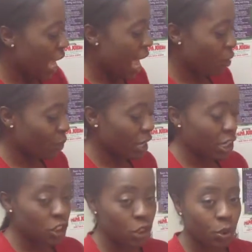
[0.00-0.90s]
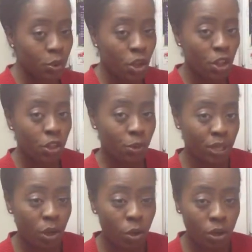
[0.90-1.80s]
And we're going to do
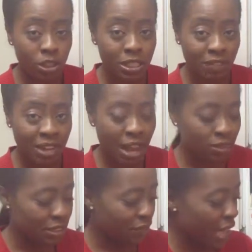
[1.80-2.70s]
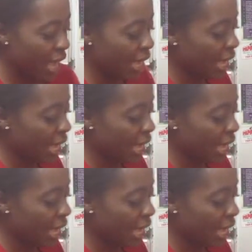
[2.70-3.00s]
3/4 of an ounce of that